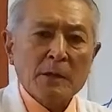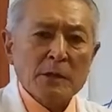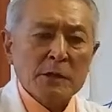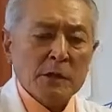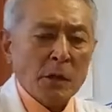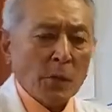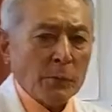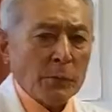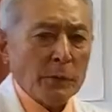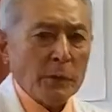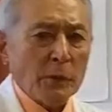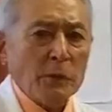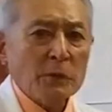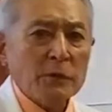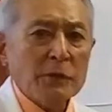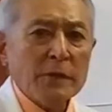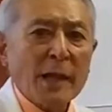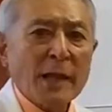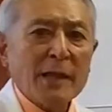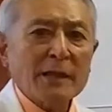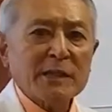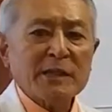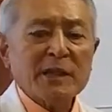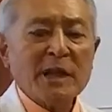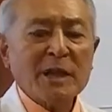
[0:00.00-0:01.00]
So we use
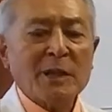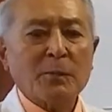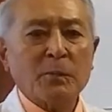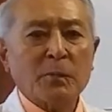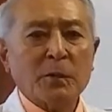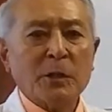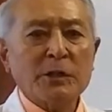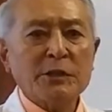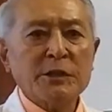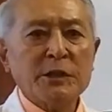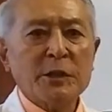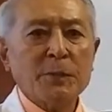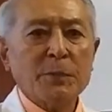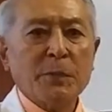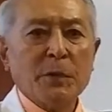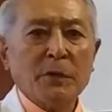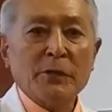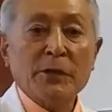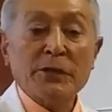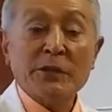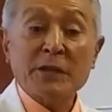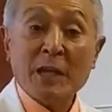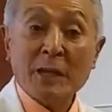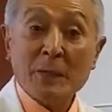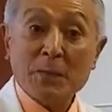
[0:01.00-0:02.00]
that same
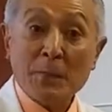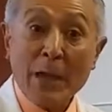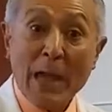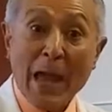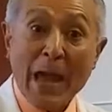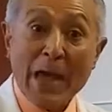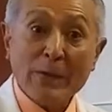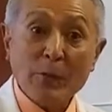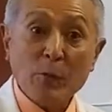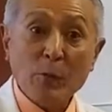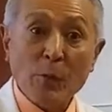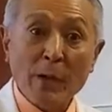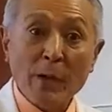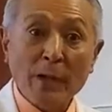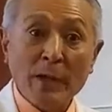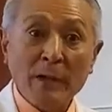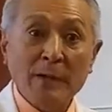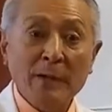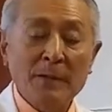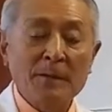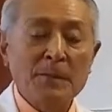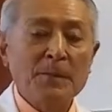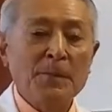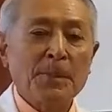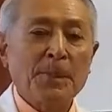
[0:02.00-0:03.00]
principle, the same
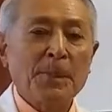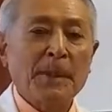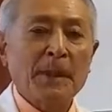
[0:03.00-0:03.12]
pathway,